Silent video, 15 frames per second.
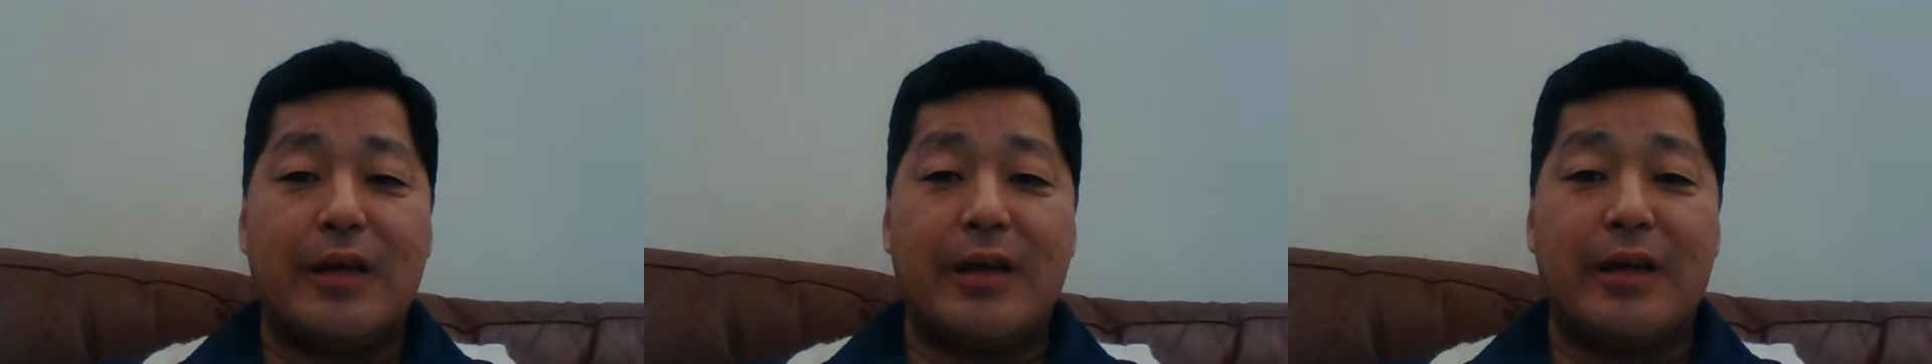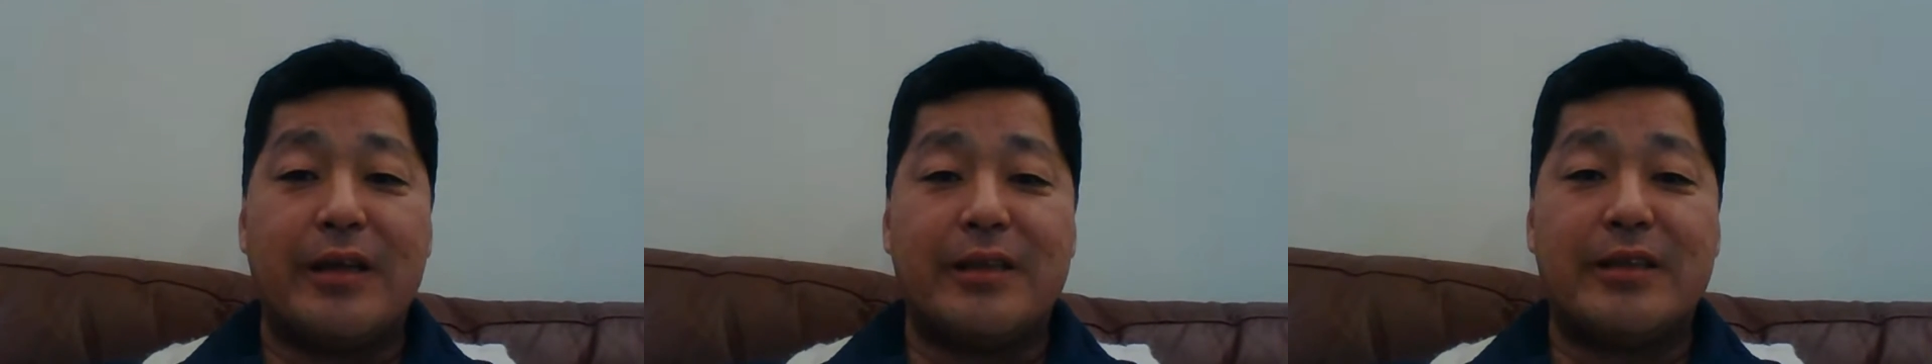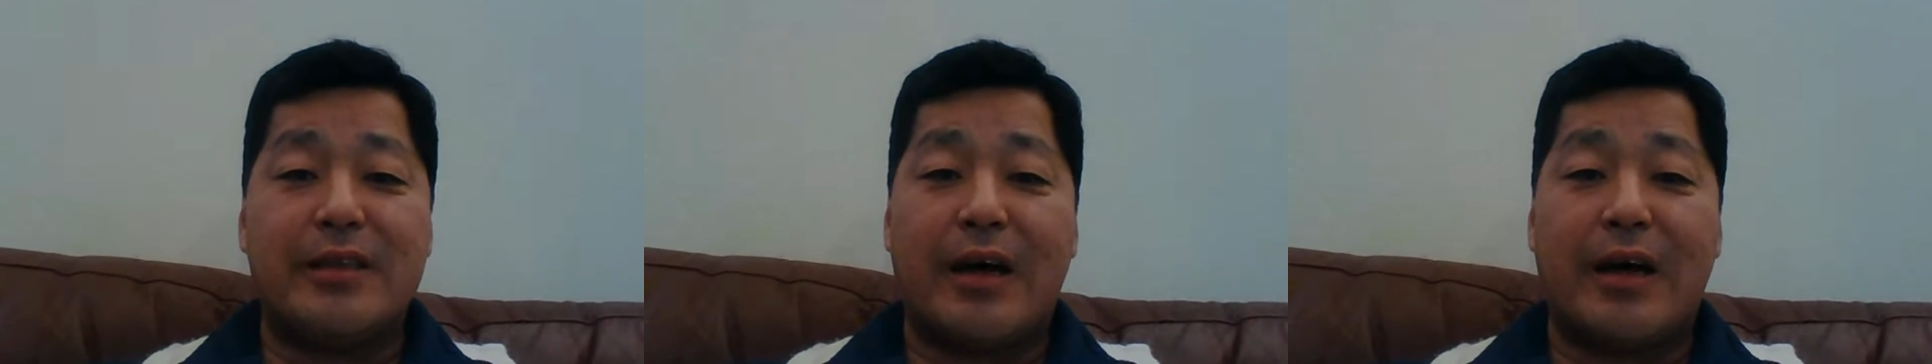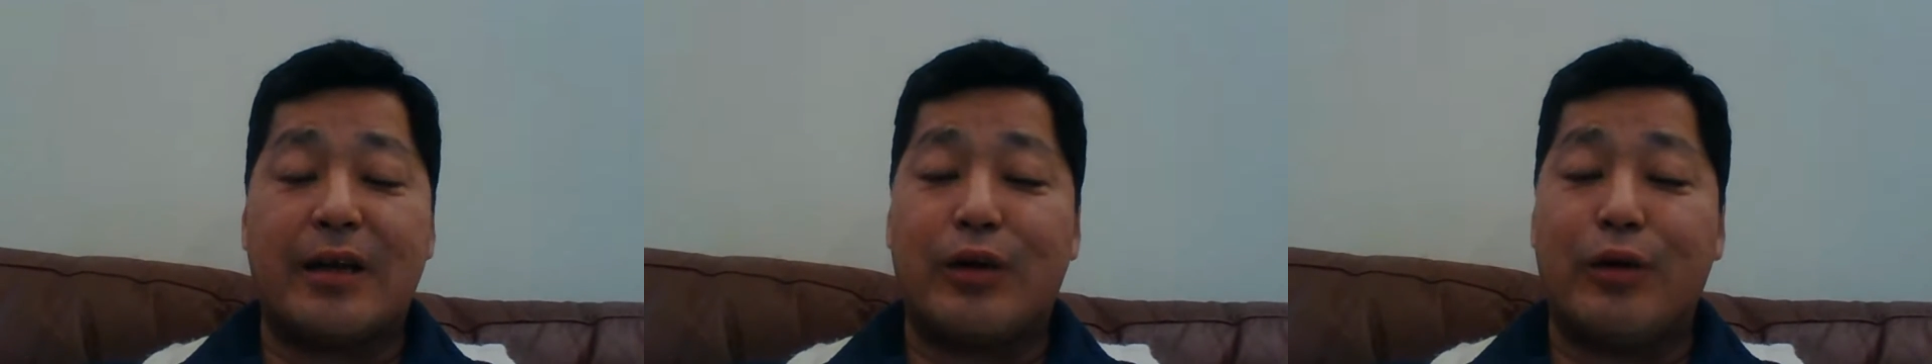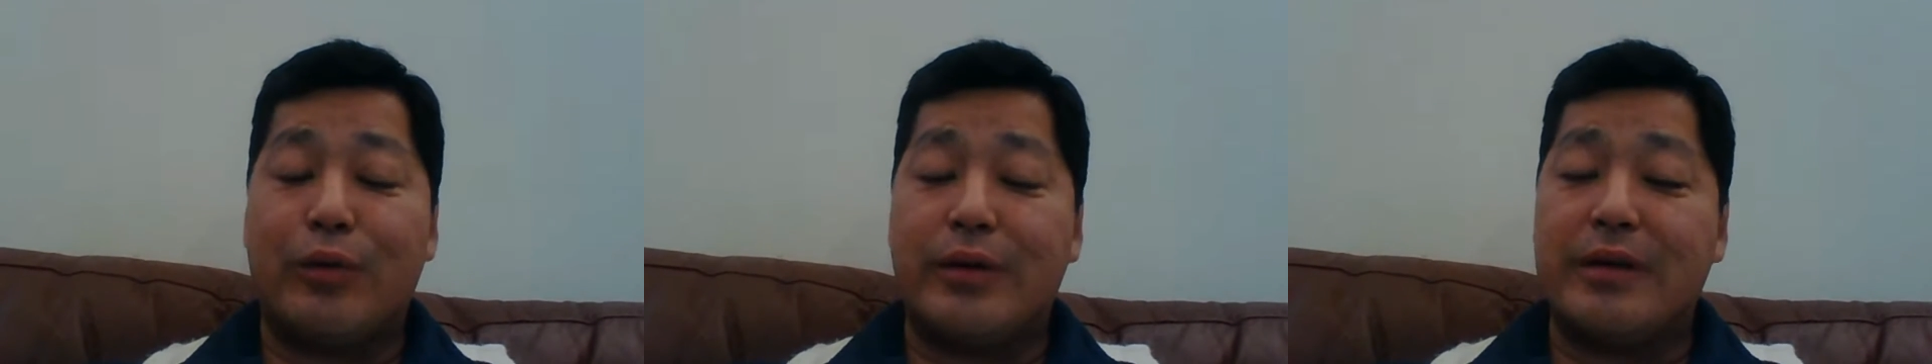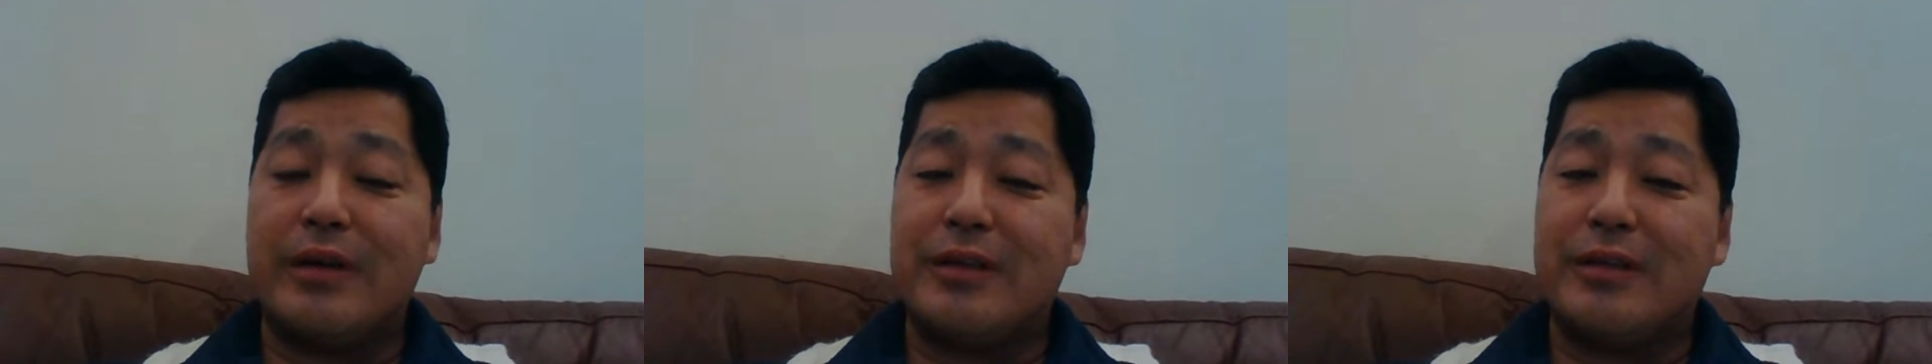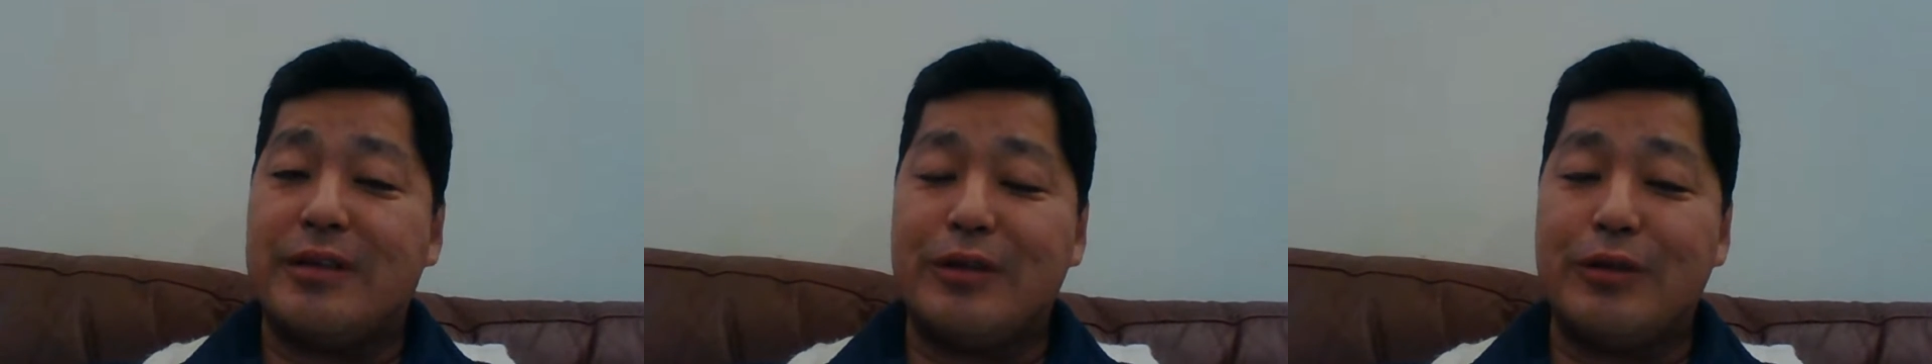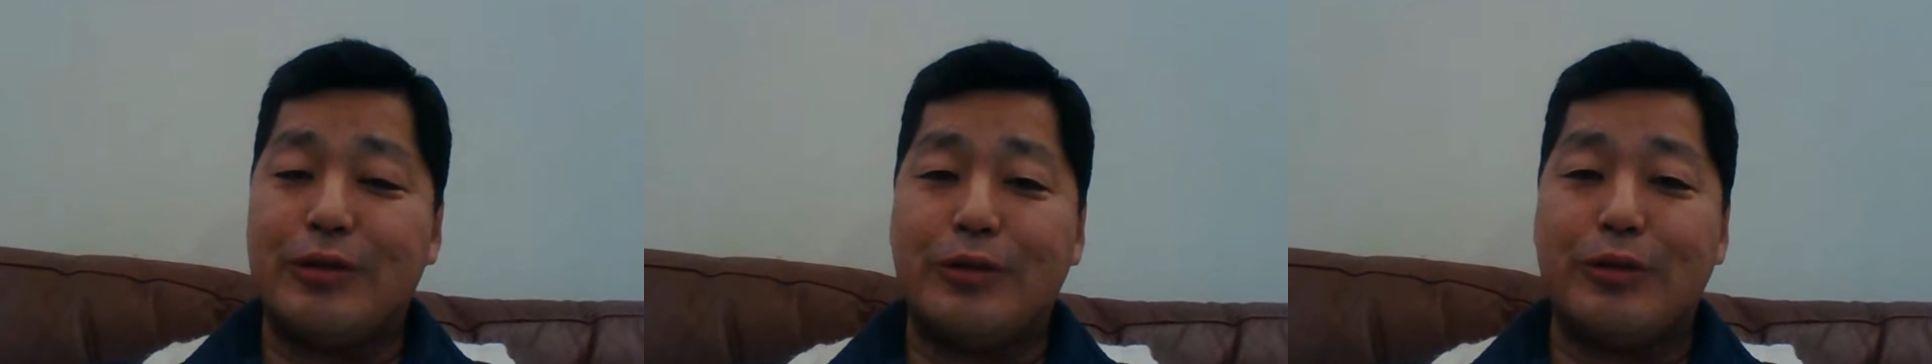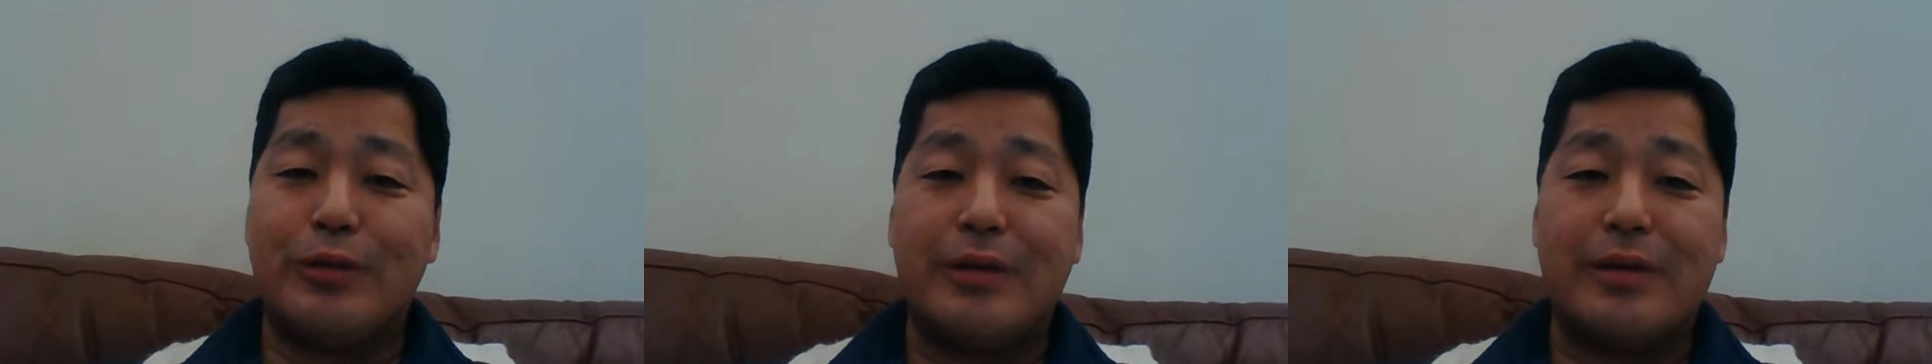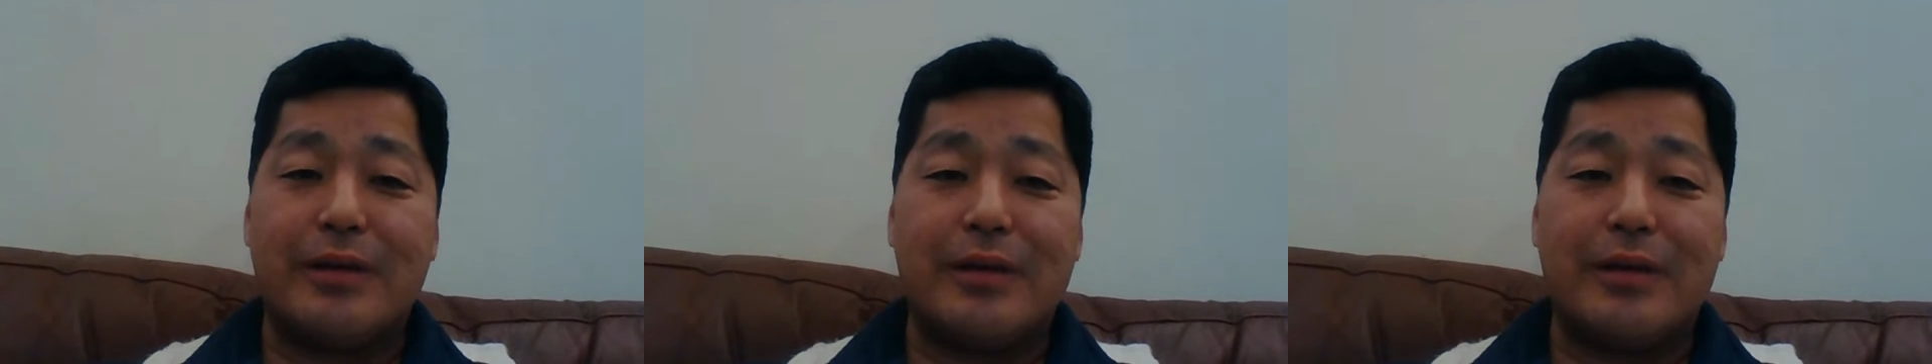and it's not going into,